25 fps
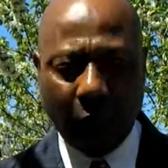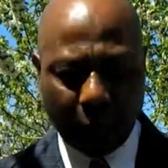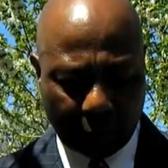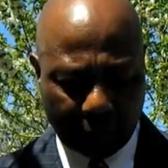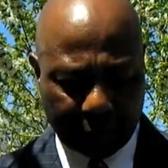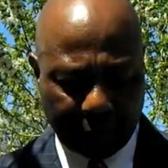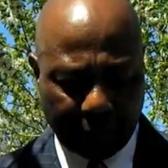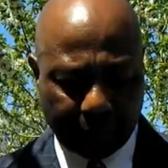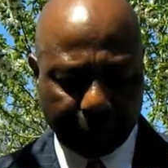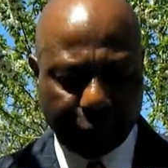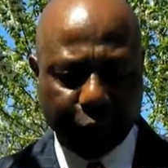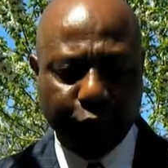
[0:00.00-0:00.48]

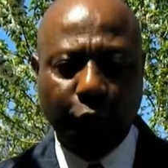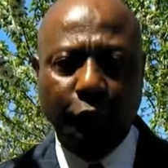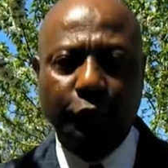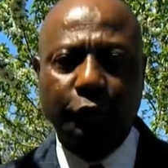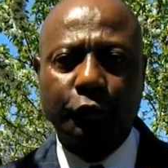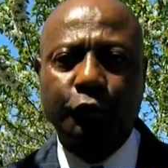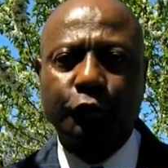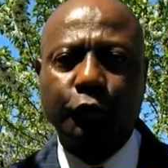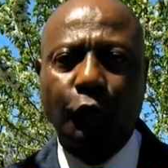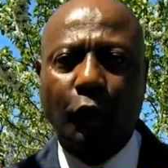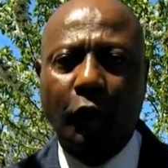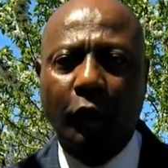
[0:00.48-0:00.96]
when I'm so
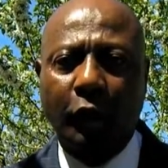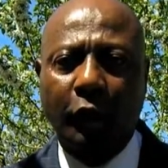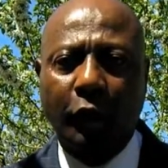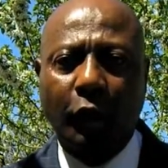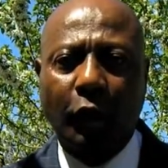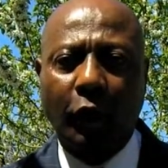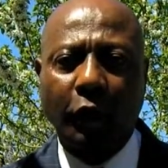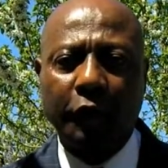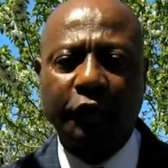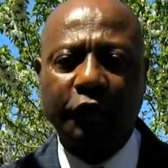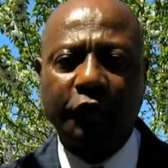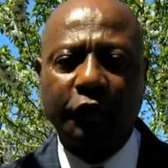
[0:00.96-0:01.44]

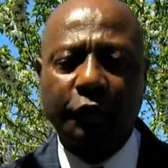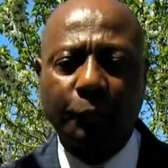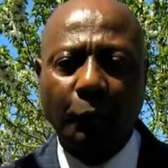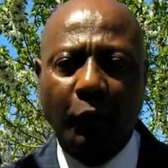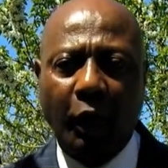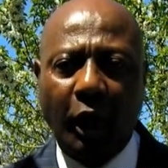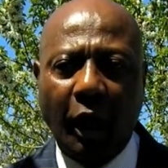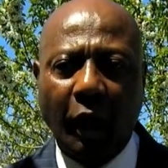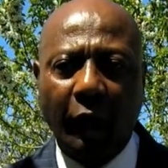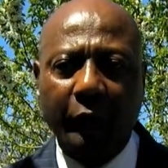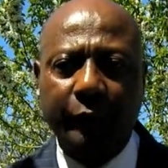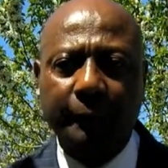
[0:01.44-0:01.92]
doggone
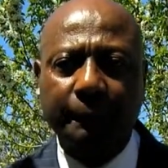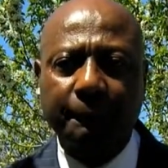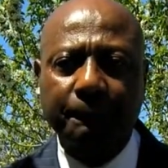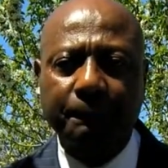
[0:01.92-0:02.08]
smart